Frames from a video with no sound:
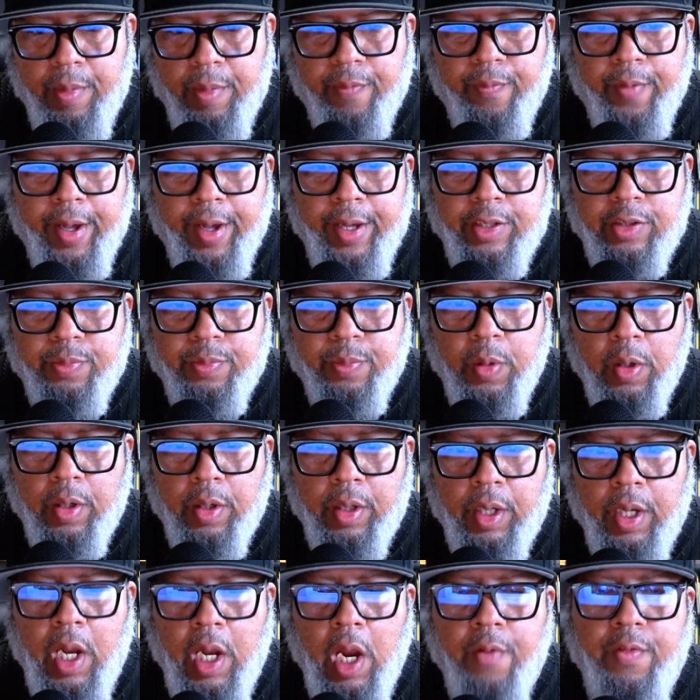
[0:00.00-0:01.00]
and Facebook
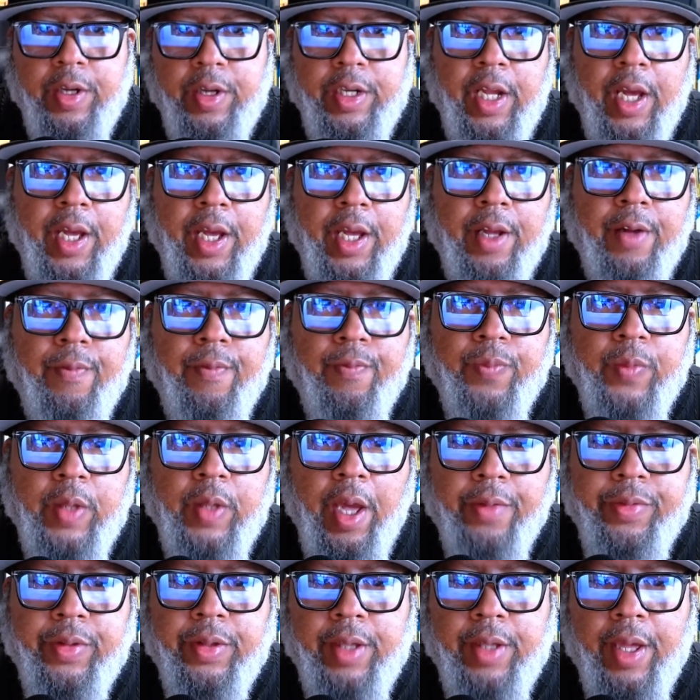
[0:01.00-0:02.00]
every day
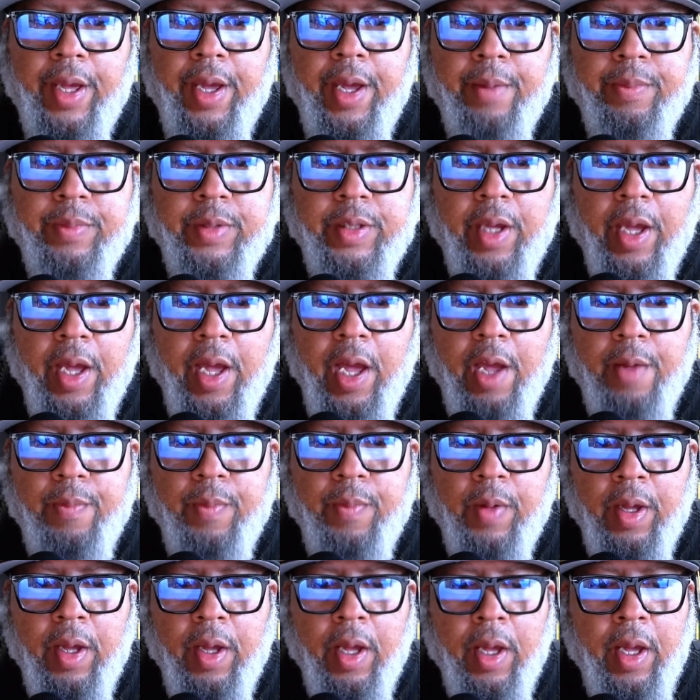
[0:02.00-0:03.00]
at the same time.
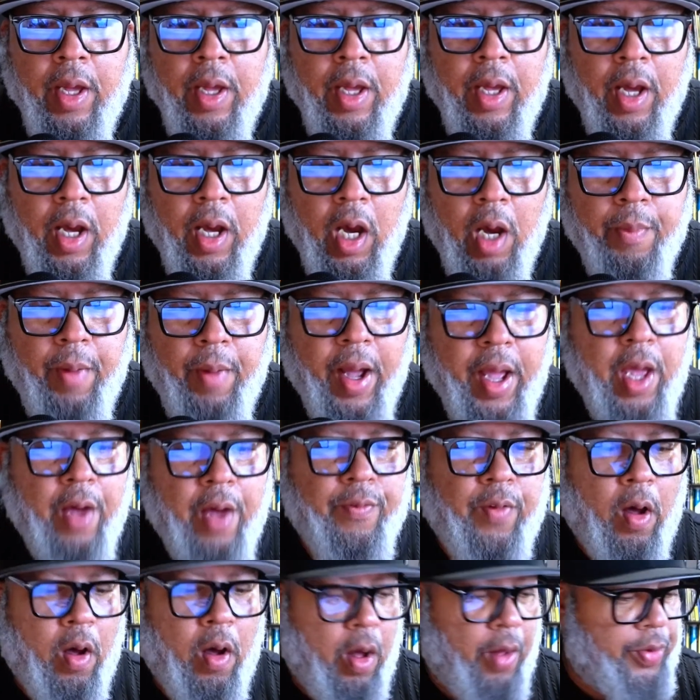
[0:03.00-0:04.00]
I
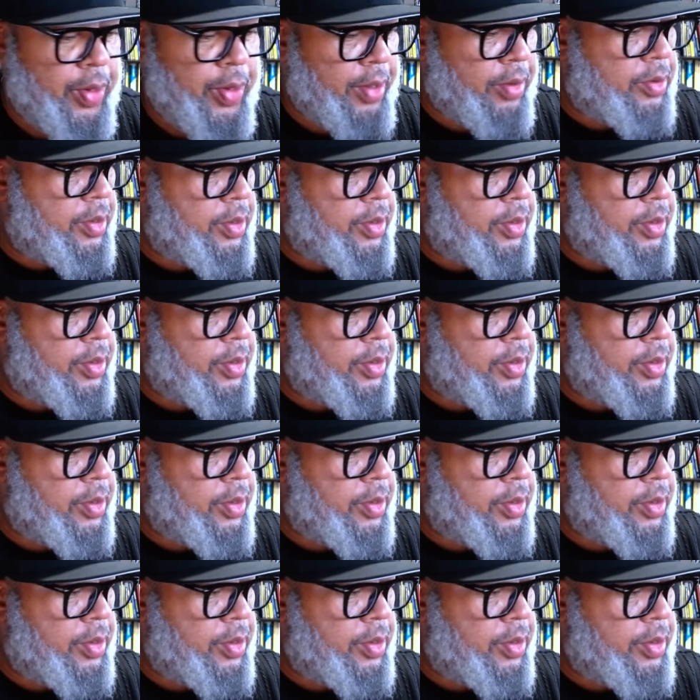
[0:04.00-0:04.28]
have all these